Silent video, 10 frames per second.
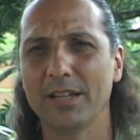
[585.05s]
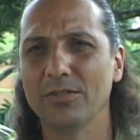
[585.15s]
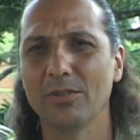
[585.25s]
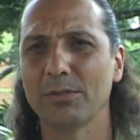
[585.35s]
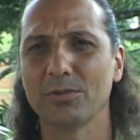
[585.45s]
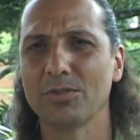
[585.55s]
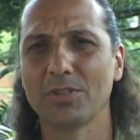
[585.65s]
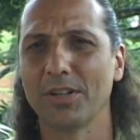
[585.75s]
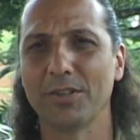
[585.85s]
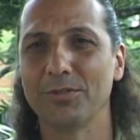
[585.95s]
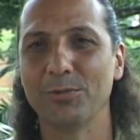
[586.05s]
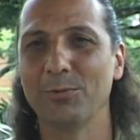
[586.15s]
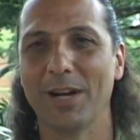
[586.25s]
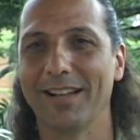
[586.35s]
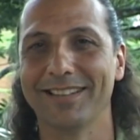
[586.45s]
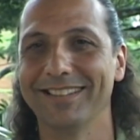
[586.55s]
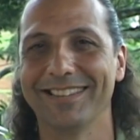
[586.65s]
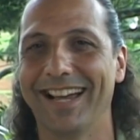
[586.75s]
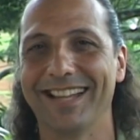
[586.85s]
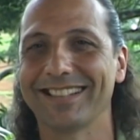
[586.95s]
I knew I wasn't going to do well
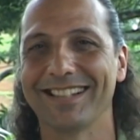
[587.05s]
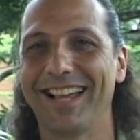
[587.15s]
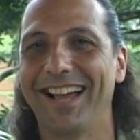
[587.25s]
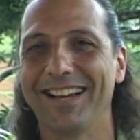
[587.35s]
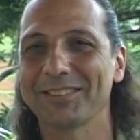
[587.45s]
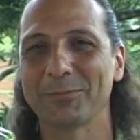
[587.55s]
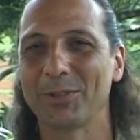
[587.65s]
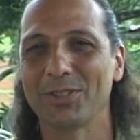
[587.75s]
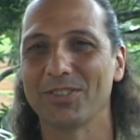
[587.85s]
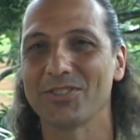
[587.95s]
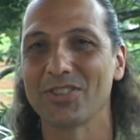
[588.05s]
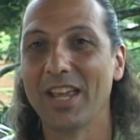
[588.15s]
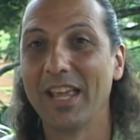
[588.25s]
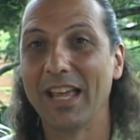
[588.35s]
in that class, because